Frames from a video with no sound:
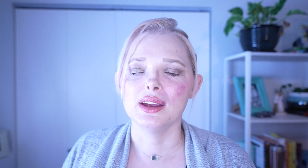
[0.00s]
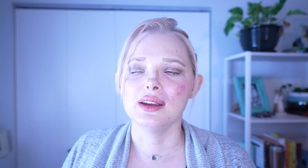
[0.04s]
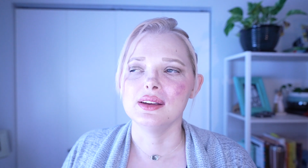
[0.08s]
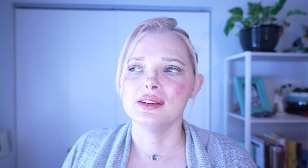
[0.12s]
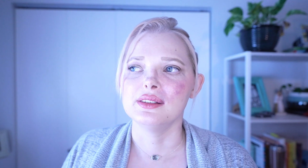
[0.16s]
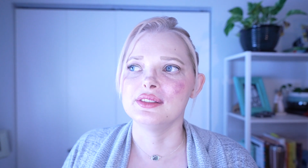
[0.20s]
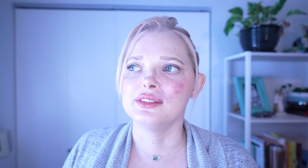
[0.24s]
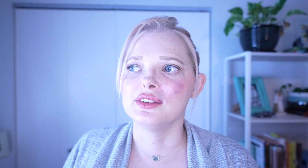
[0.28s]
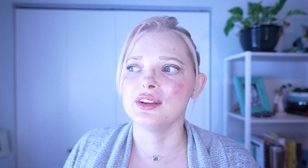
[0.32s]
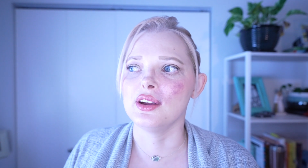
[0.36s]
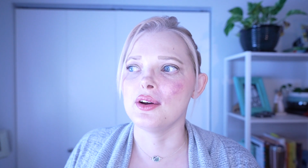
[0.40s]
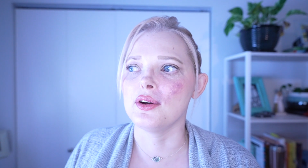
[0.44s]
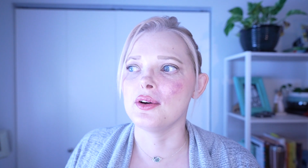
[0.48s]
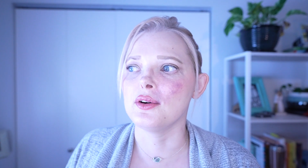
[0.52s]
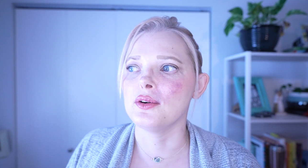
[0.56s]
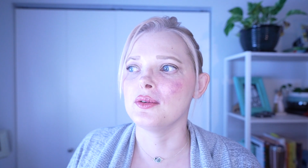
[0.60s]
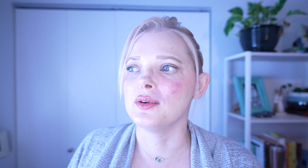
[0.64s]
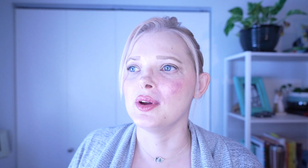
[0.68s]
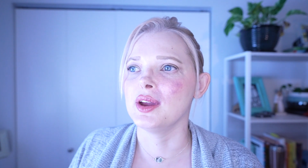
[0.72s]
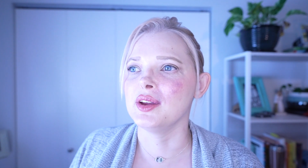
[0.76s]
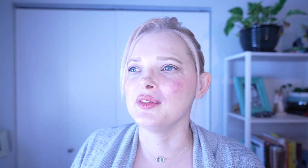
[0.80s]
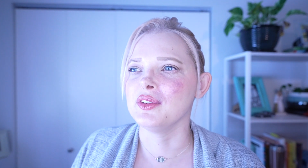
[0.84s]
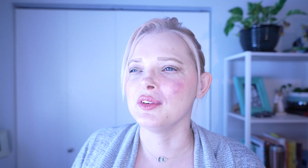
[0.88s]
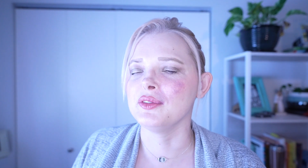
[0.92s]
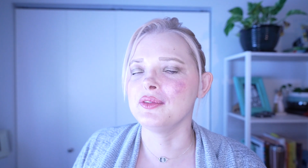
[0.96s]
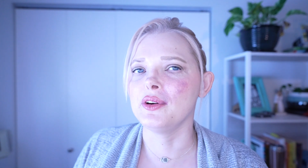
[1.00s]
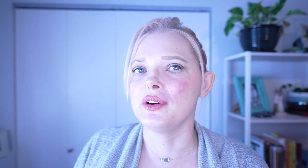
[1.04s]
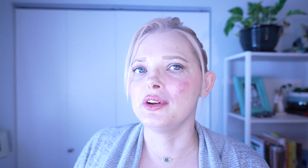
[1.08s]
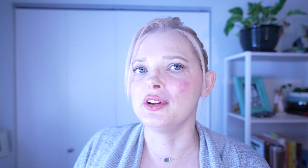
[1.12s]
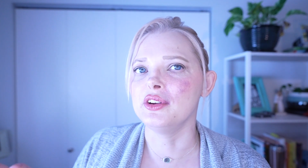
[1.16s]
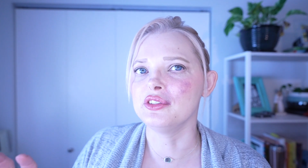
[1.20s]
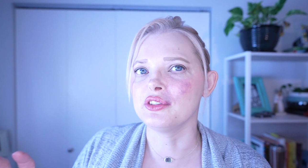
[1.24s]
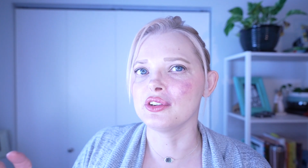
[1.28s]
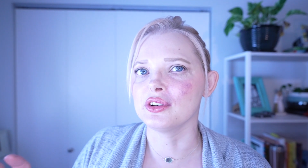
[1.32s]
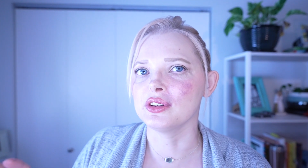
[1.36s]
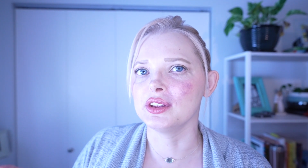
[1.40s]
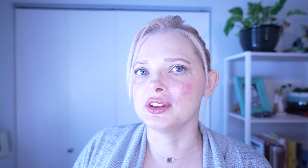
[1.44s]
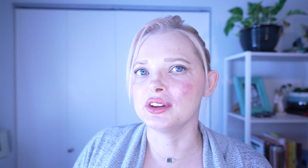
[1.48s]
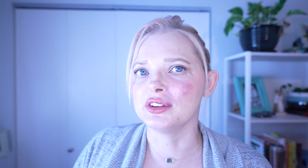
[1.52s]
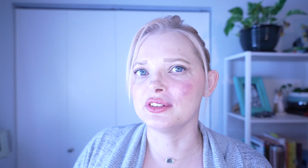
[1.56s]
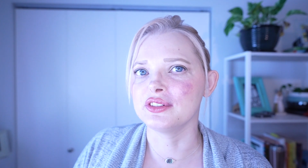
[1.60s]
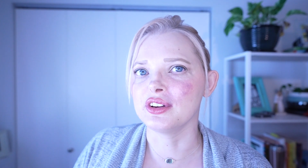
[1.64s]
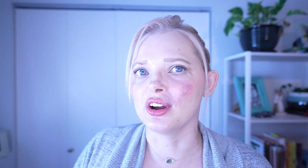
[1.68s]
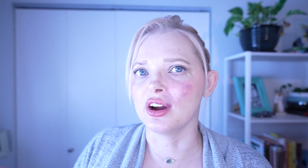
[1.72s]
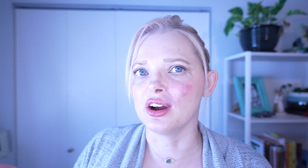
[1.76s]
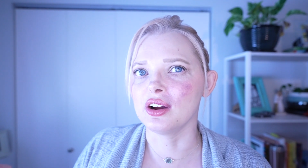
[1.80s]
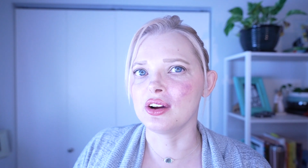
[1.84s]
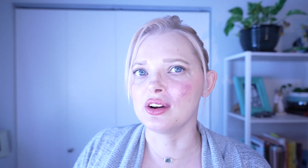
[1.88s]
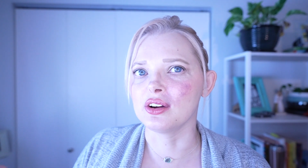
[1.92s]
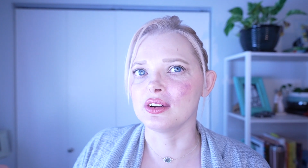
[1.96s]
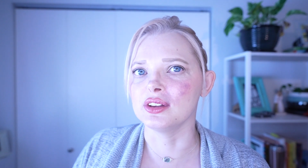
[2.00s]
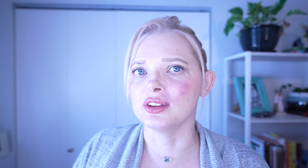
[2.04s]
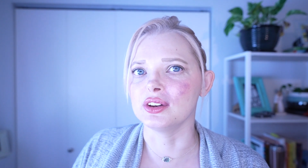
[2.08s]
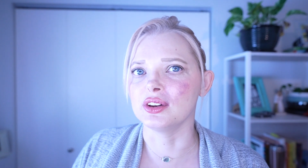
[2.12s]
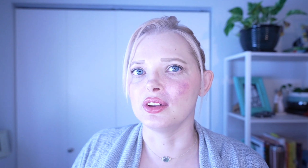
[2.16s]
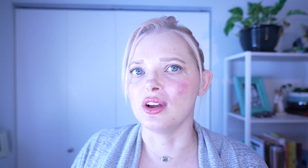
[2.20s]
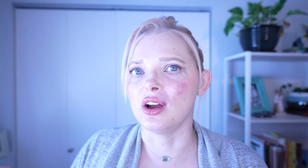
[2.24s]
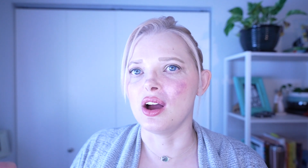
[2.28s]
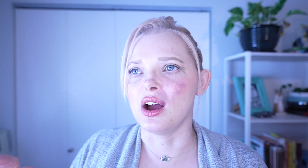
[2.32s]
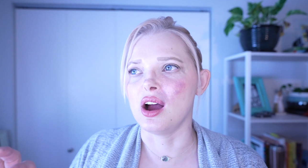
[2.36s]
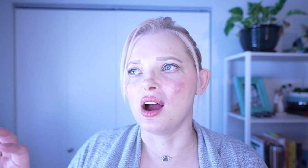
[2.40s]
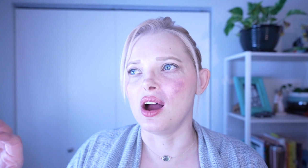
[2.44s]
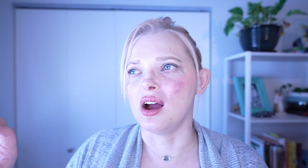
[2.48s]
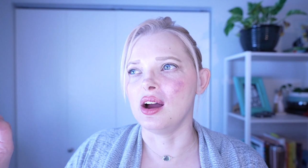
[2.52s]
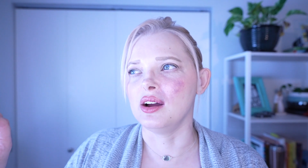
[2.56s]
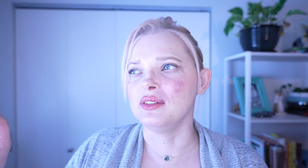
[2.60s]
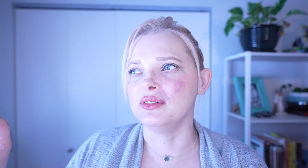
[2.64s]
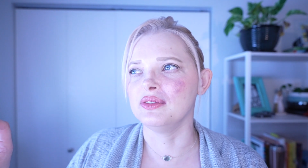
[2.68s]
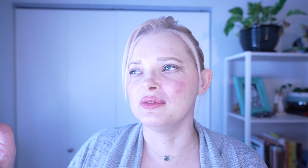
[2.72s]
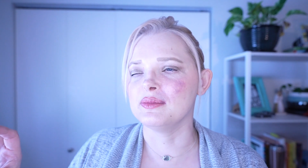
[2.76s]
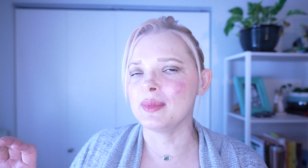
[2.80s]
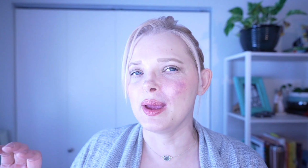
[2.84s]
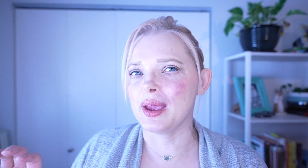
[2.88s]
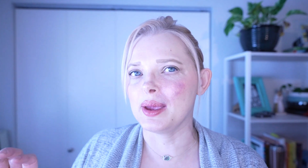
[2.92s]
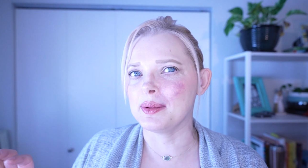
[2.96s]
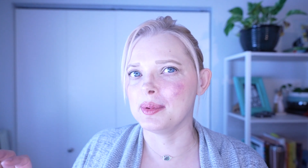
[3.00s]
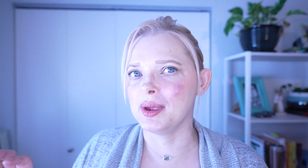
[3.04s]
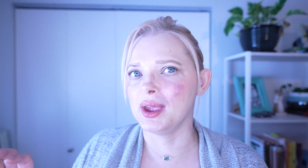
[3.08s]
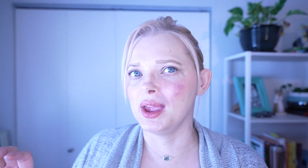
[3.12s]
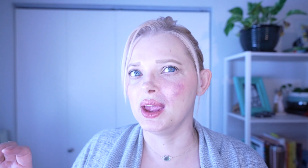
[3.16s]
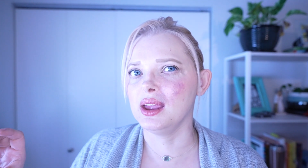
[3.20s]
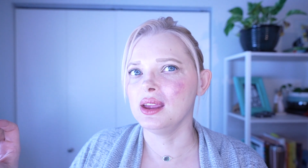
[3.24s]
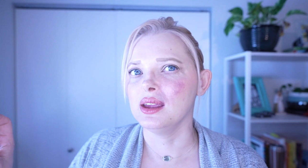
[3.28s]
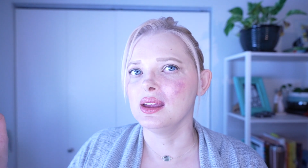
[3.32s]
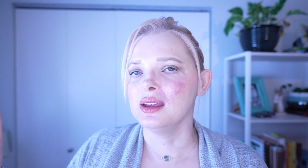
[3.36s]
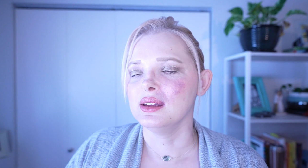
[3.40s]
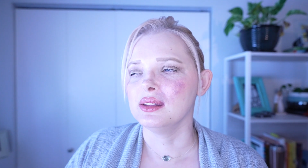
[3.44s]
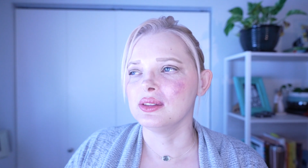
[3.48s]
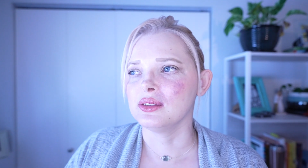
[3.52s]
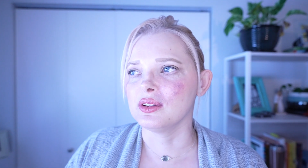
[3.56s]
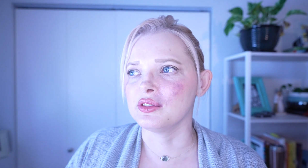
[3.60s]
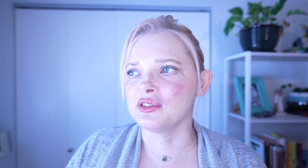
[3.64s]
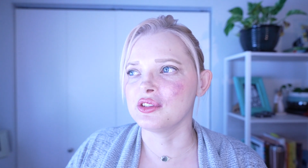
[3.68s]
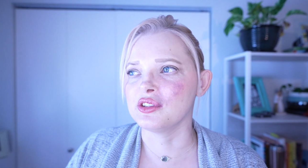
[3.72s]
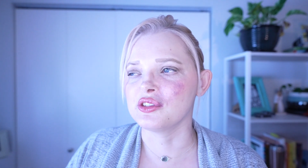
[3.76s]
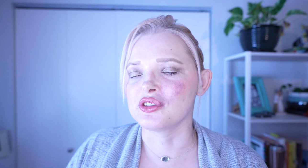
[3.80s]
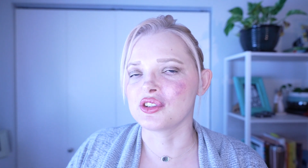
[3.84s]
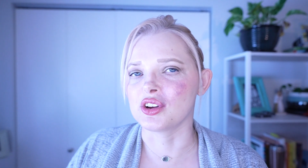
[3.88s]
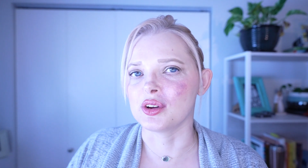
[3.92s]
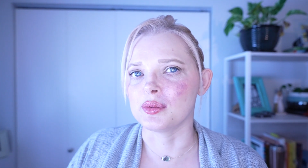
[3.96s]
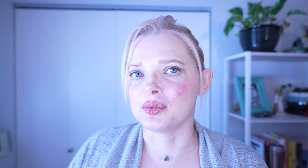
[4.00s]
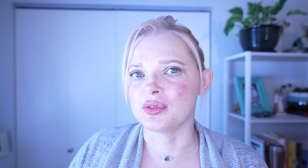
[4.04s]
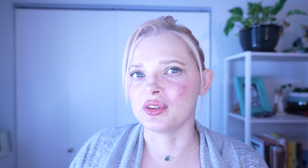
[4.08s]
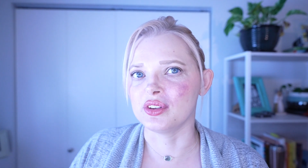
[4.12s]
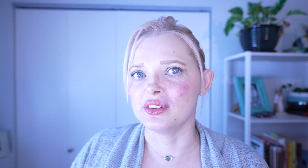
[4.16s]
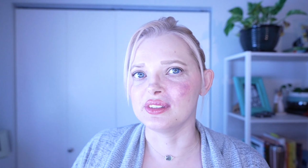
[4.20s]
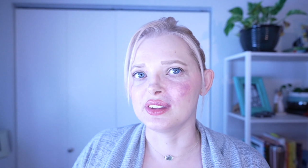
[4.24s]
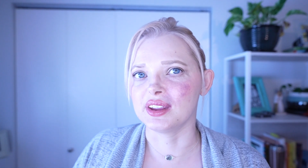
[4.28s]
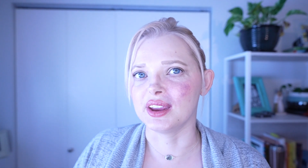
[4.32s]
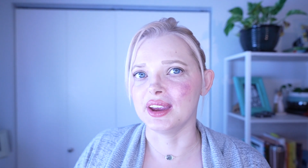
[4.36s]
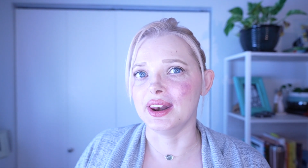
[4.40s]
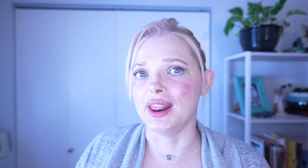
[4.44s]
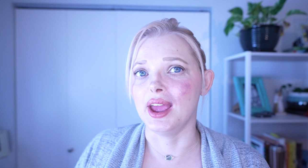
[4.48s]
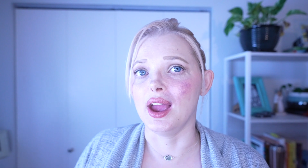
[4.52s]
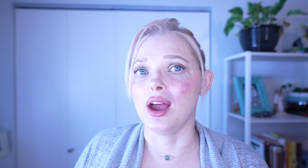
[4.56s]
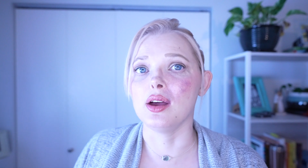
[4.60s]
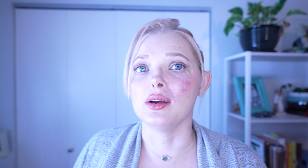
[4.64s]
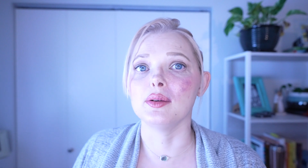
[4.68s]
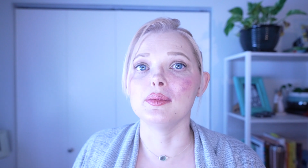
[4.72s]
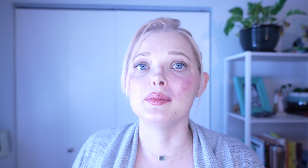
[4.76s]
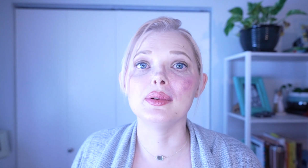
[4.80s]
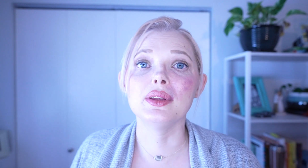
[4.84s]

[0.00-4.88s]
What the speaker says: So if your photos are a little dark or a little off, maybe those descriptions can help.